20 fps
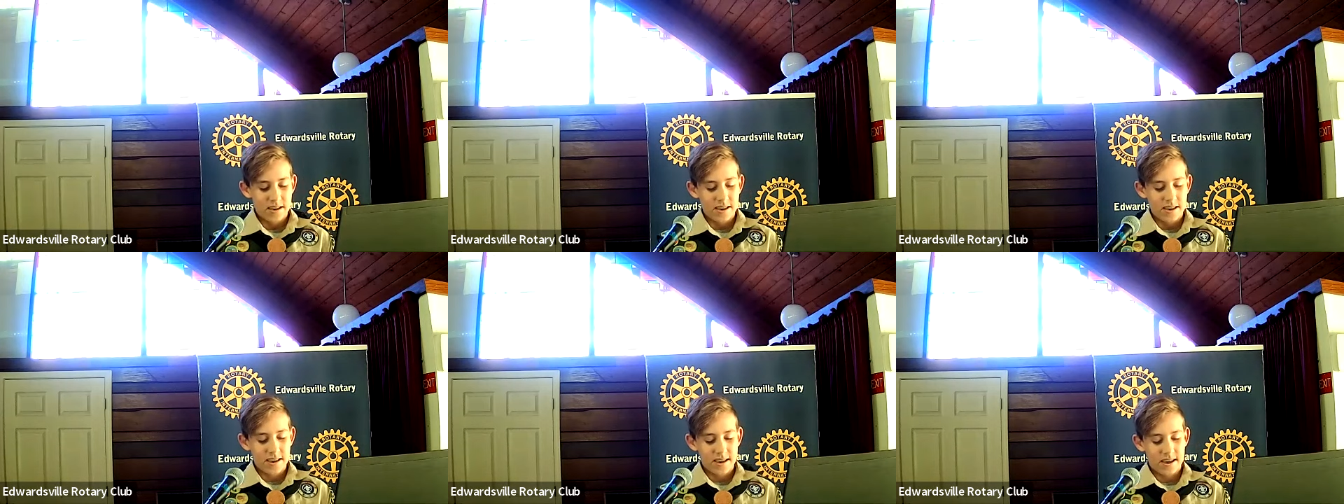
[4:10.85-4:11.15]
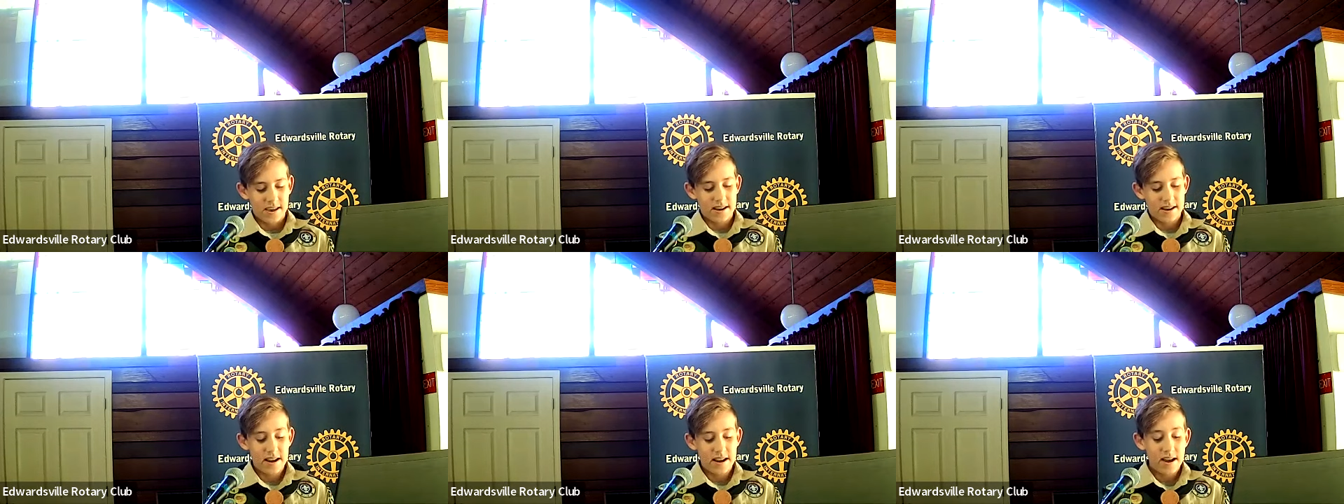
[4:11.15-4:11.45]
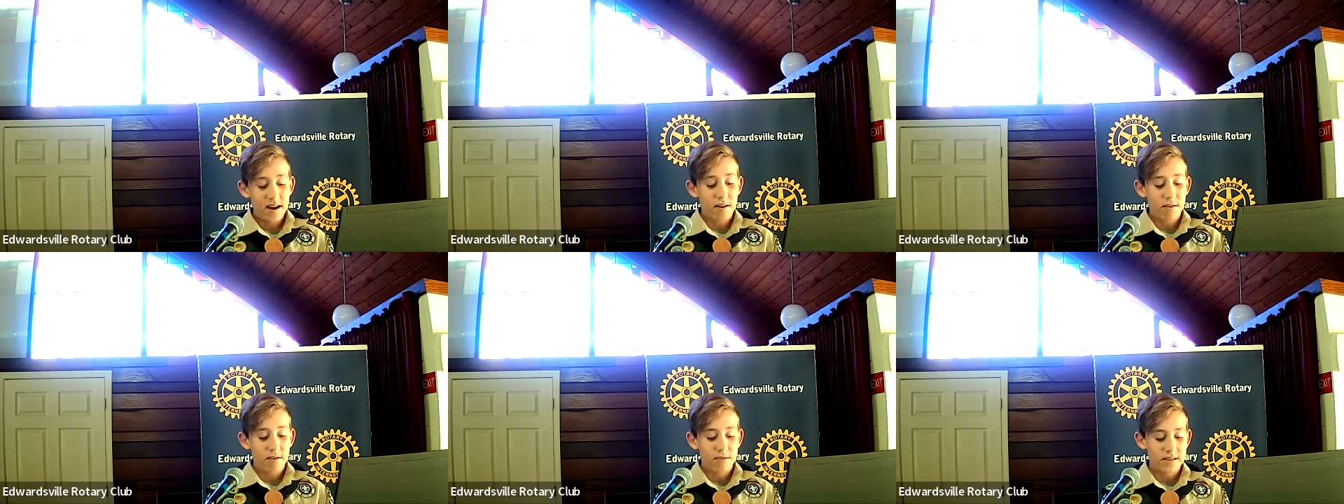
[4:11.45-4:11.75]
And
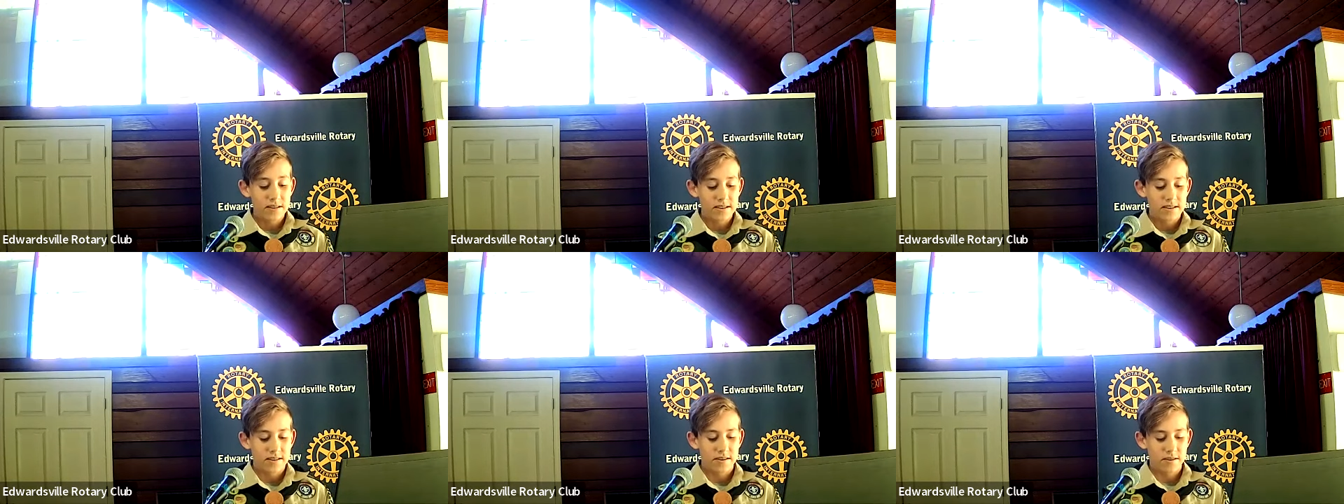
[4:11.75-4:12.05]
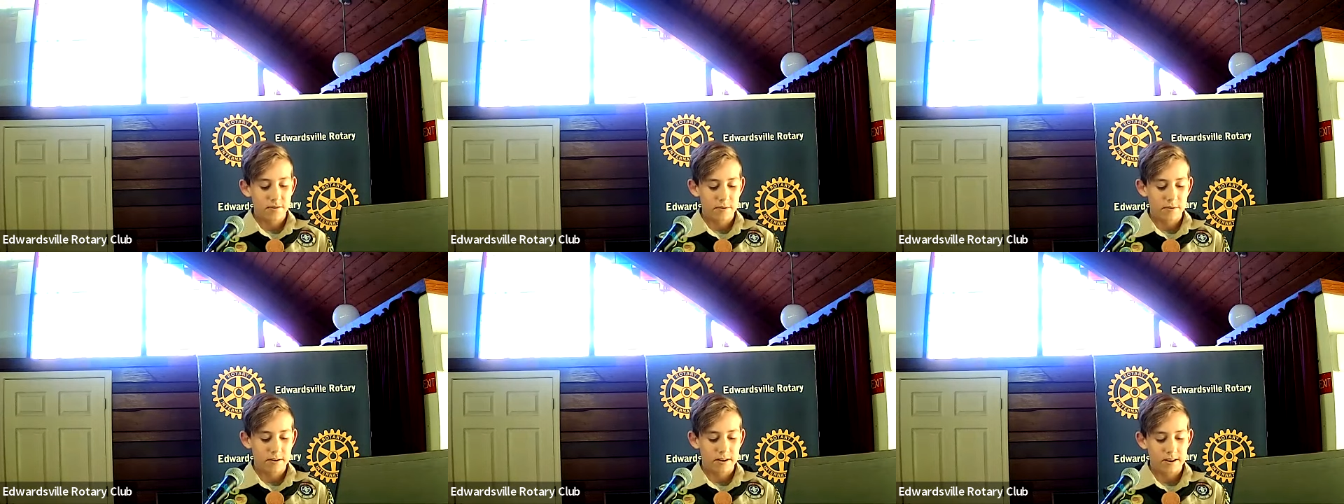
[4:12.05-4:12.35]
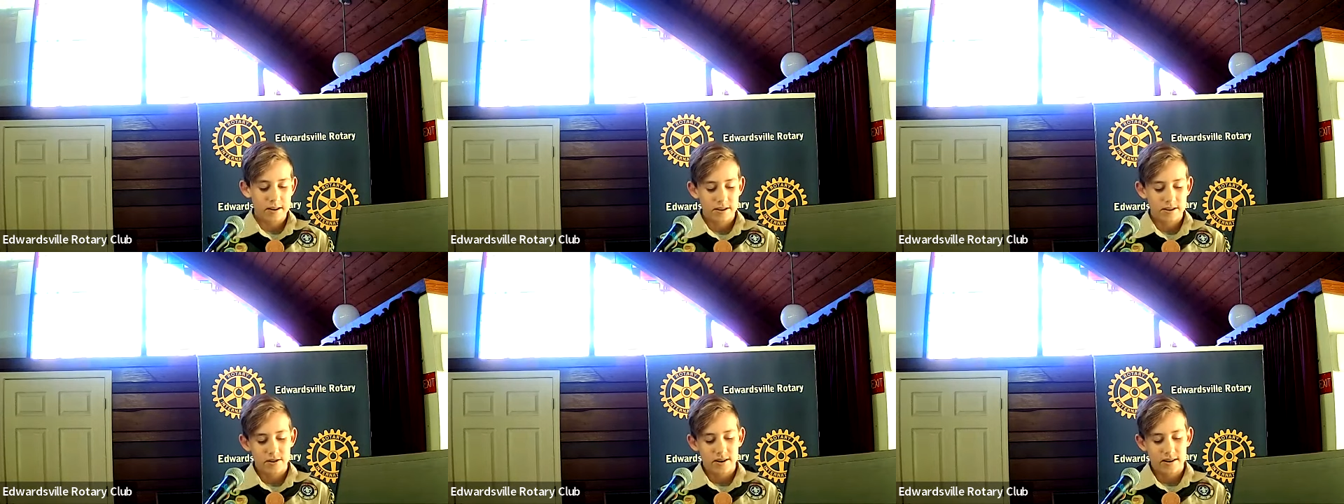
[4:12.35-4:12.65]
now this year we're
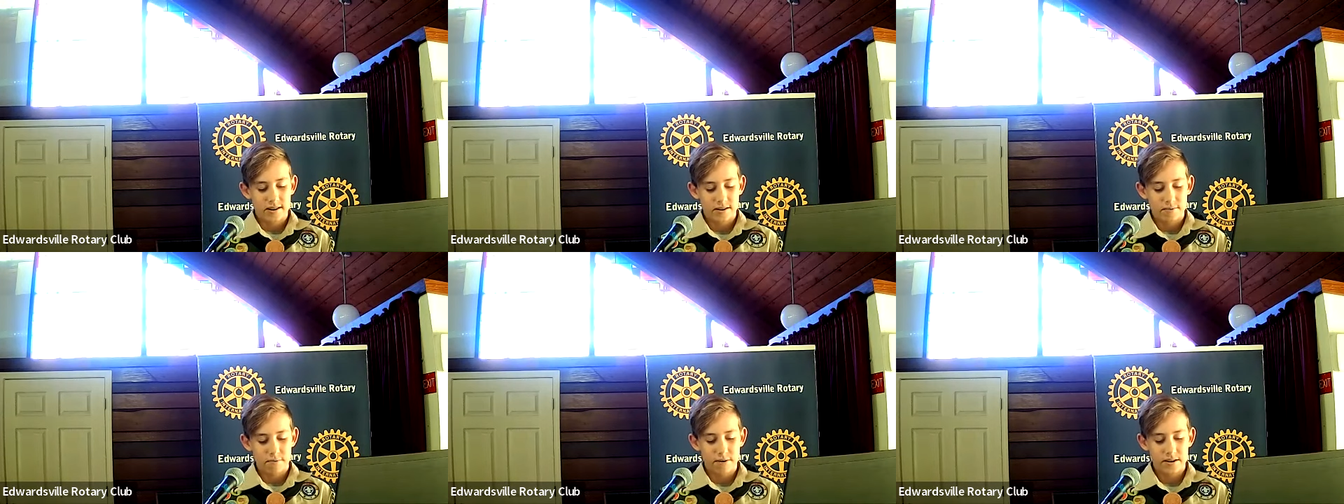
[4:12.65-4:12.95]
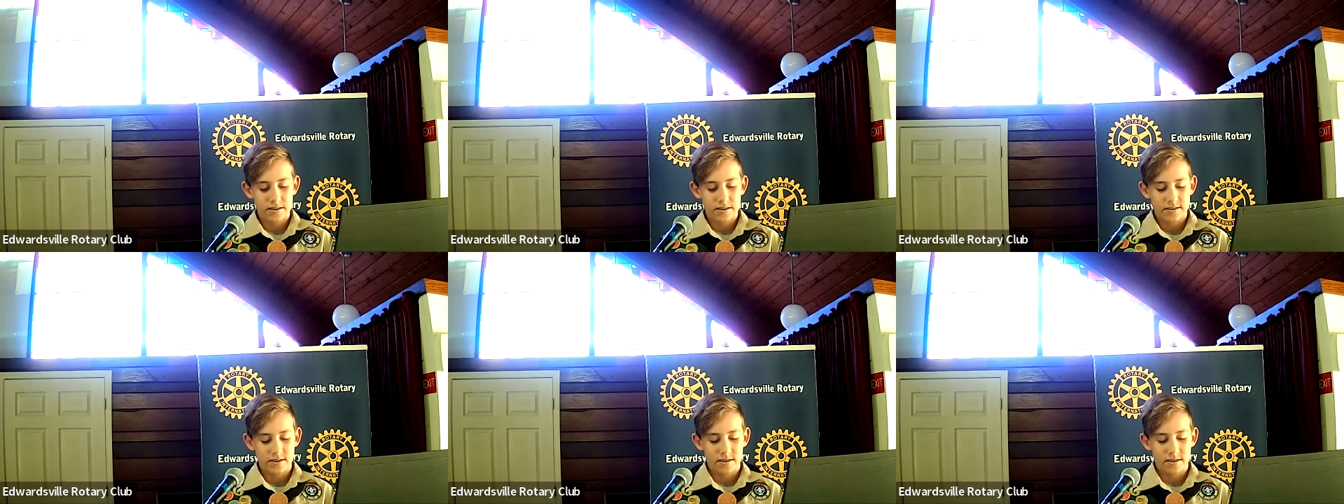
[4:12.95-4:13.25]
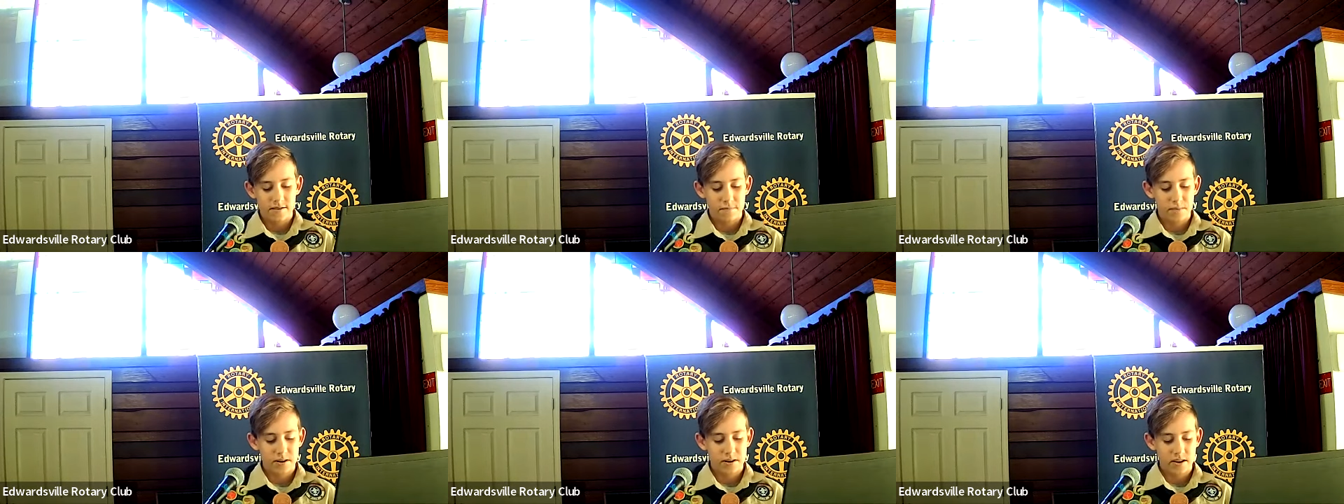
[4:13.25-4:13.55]
going to try to raise
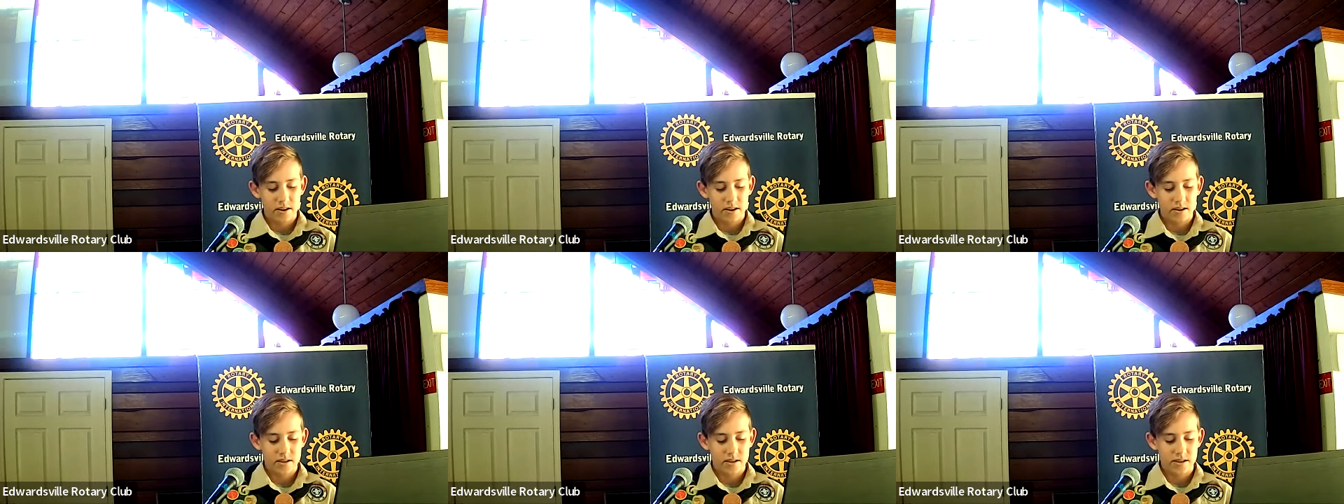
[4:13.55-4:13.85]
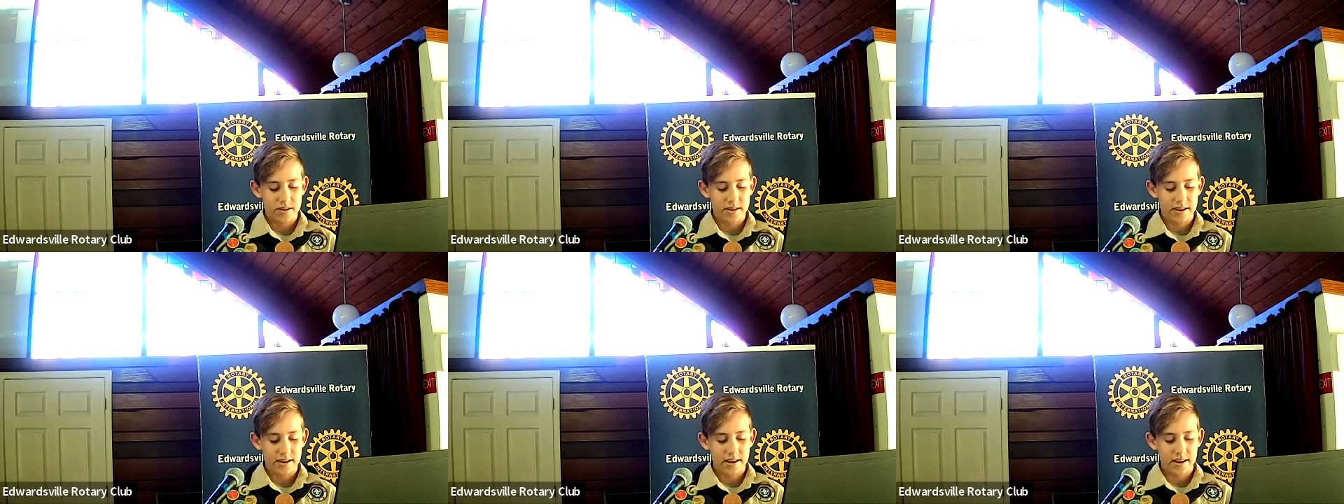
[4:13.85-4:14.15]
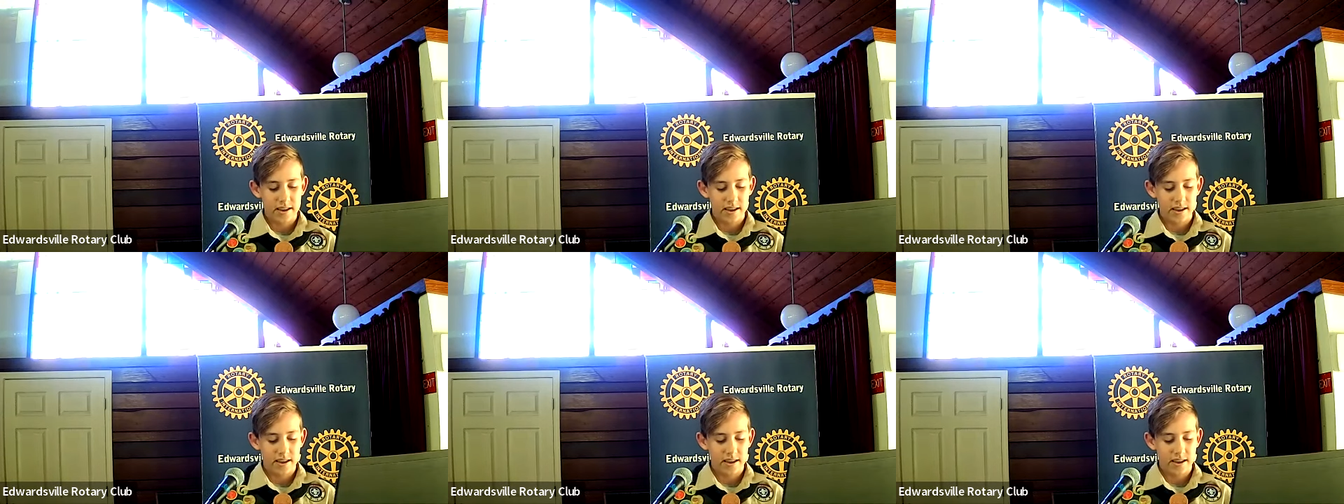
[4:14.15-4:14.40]
enough money to get